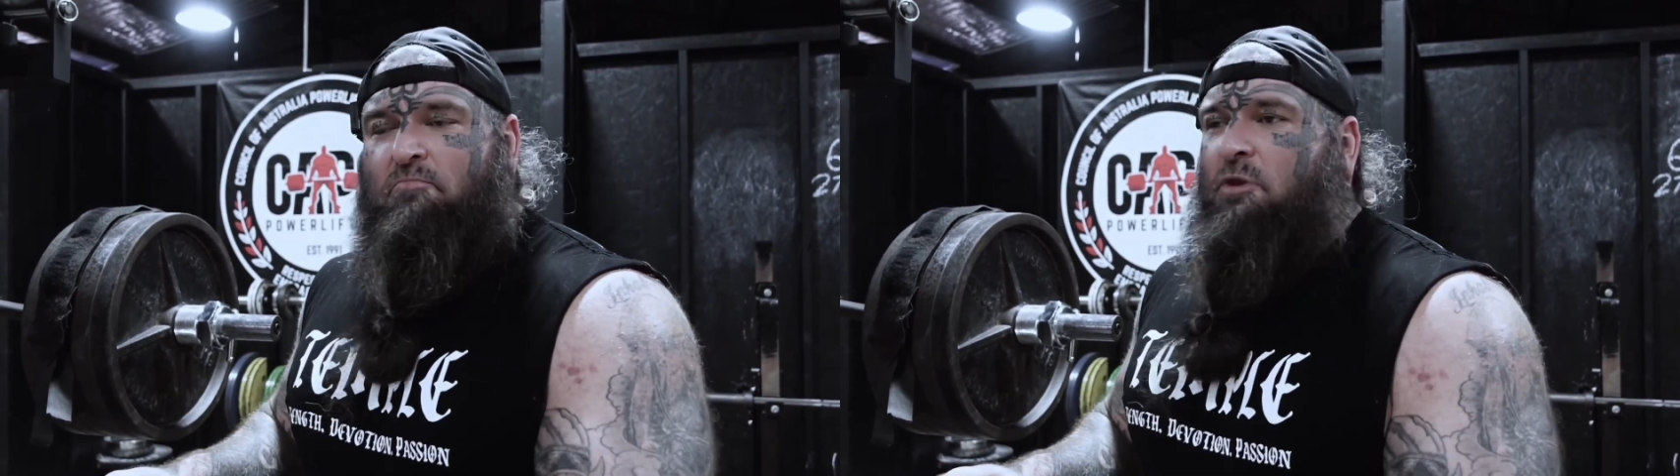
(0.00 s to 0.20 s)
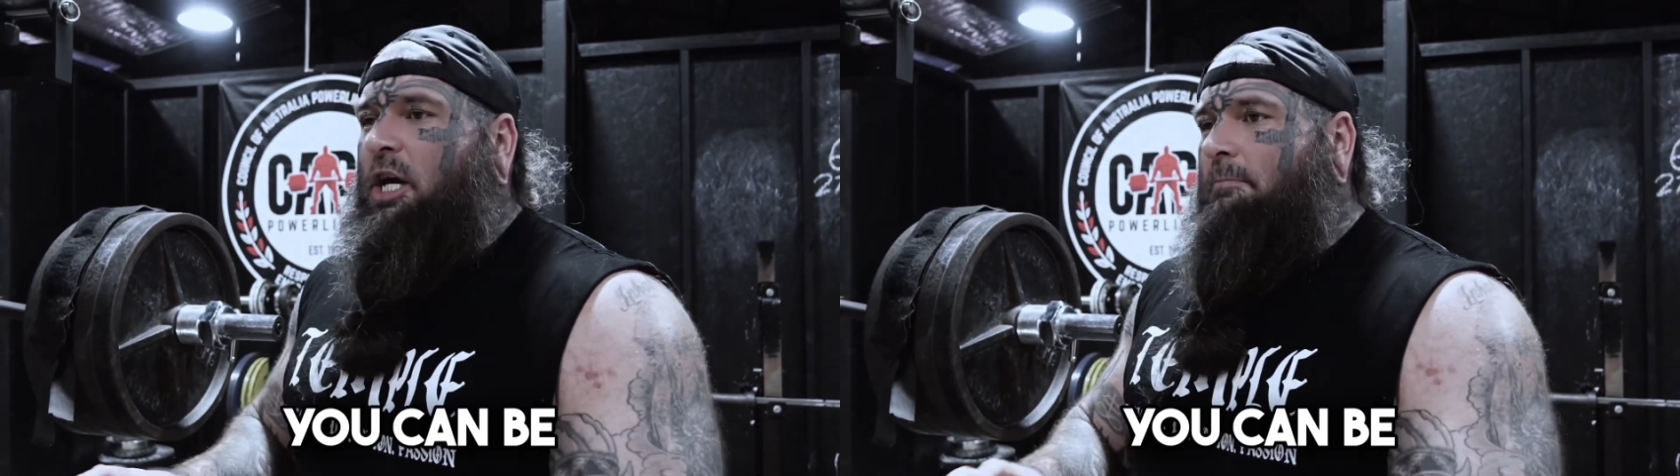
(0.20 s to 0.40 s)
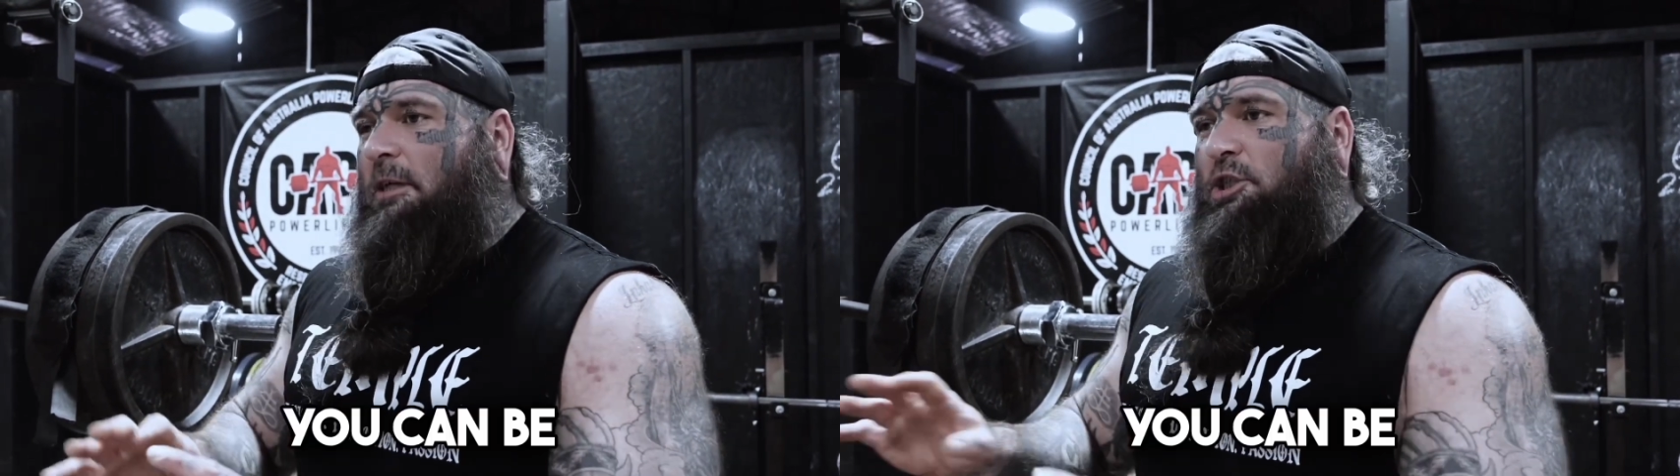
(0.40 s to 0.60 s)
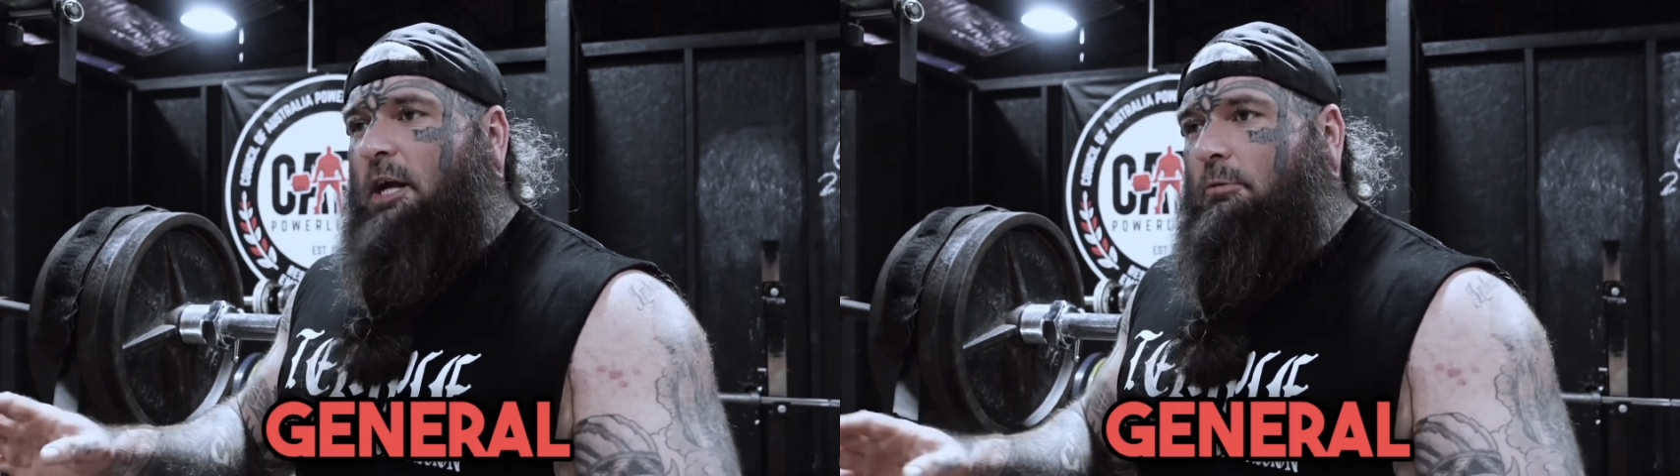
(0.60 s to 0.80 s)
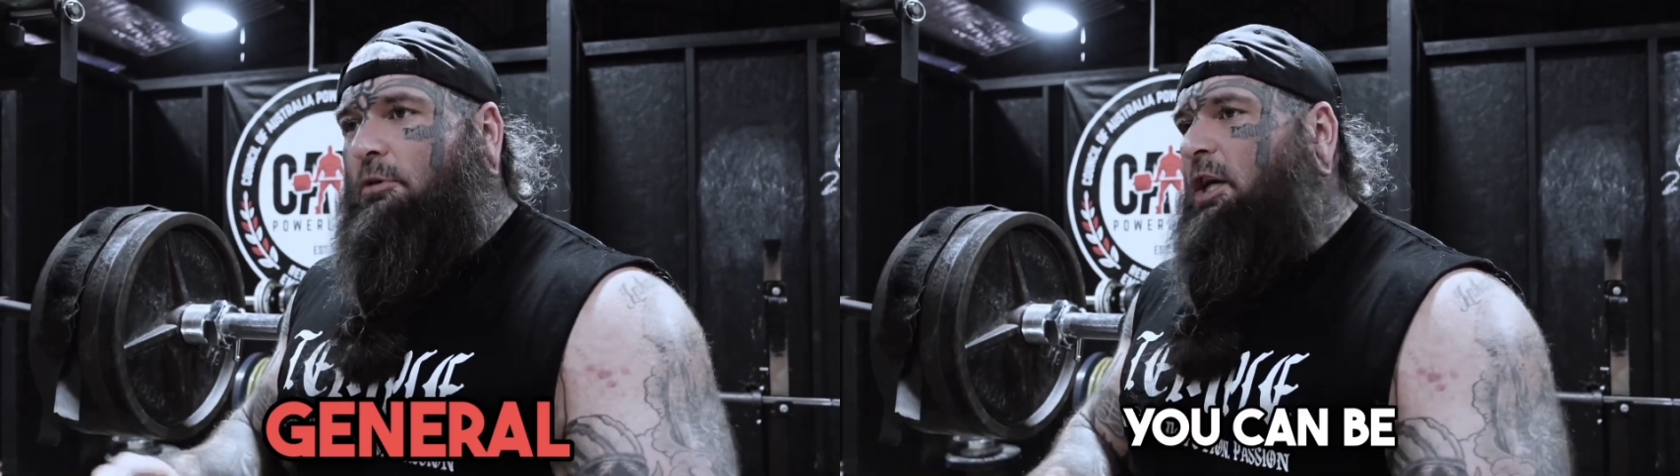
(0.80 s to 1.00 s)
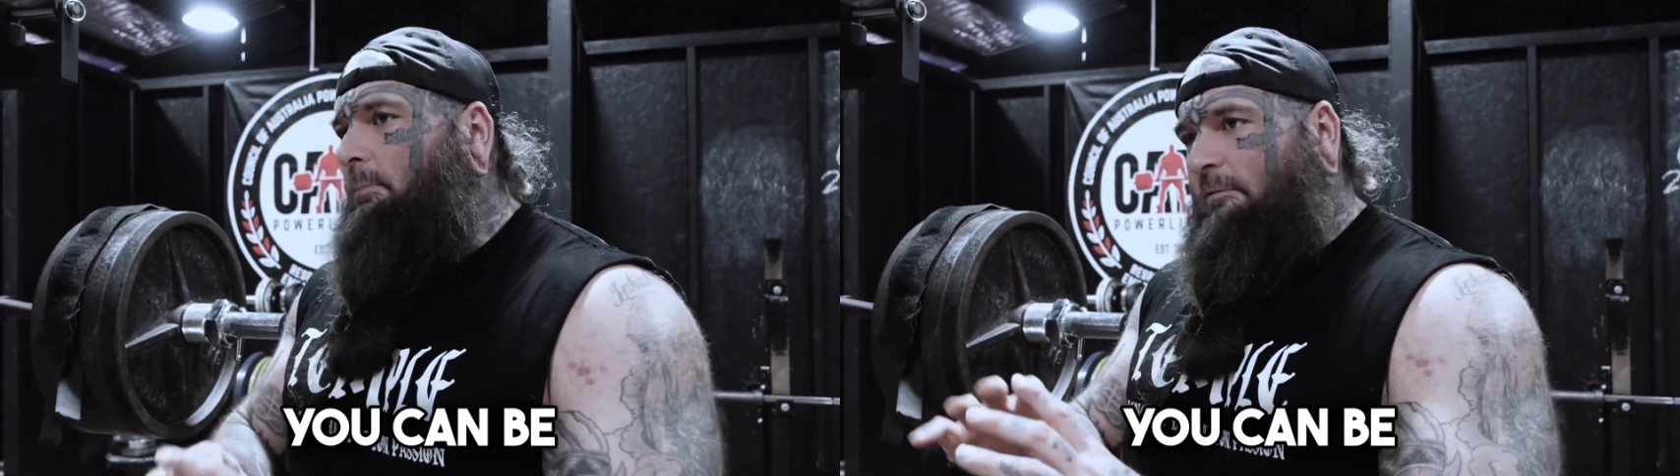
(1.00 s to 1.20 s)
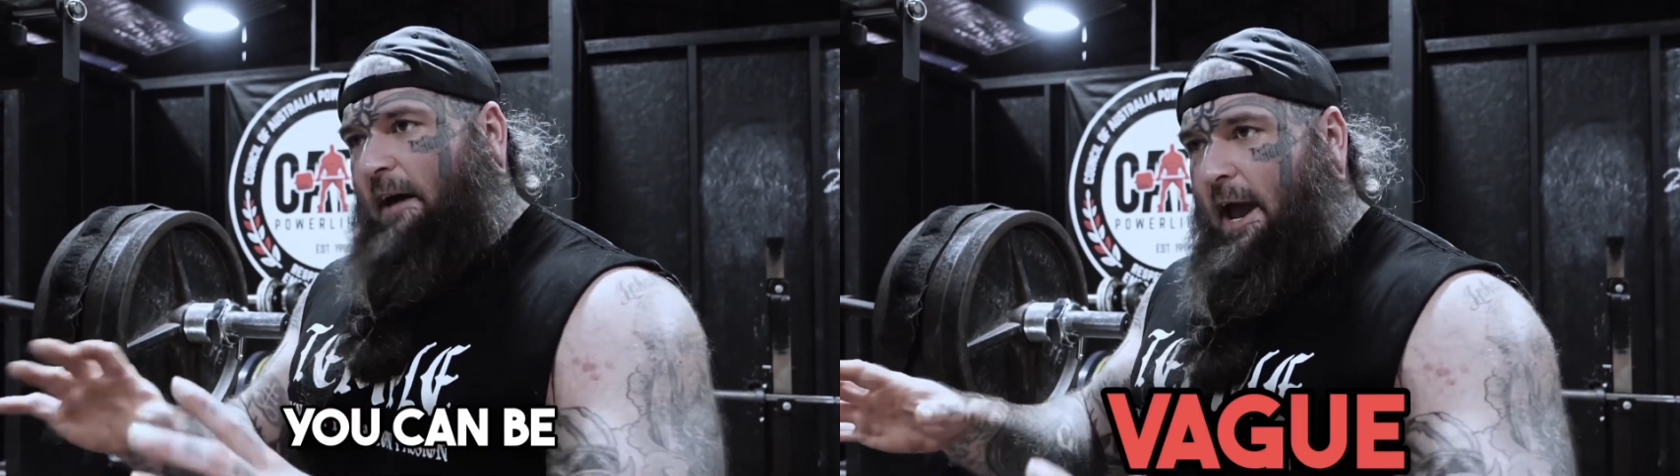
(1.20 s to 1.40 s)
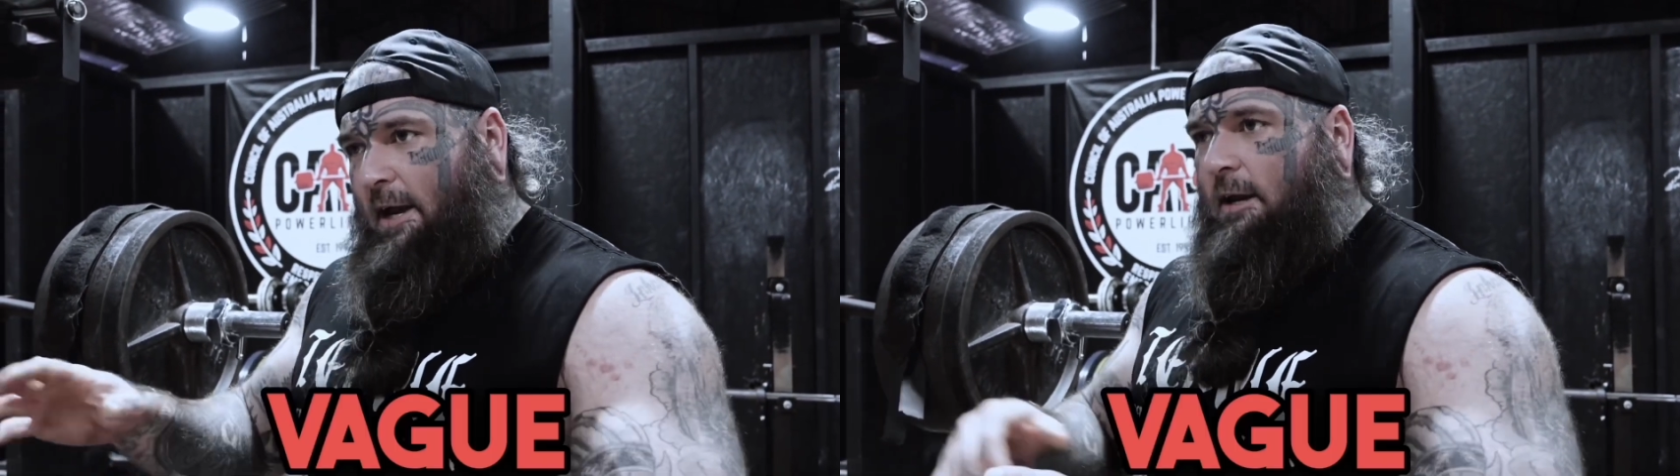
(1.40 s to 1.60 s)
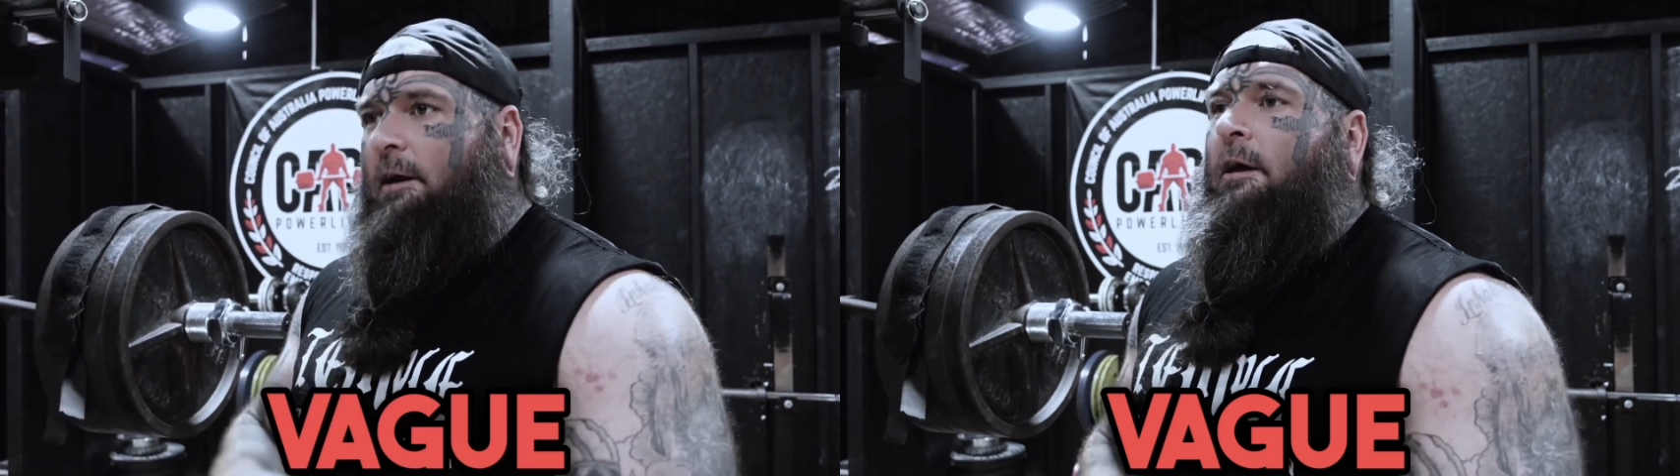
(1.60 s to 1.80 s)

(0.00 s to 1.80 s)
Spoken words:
You can be general, you can be vague.